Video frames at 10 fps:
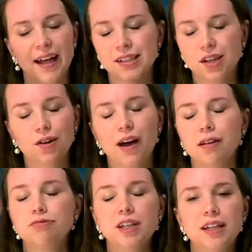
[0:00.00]
So I
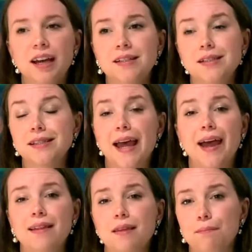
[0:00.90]
really
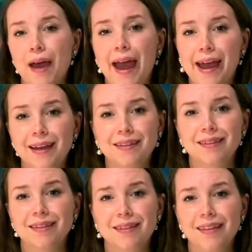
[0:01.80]
understand the pain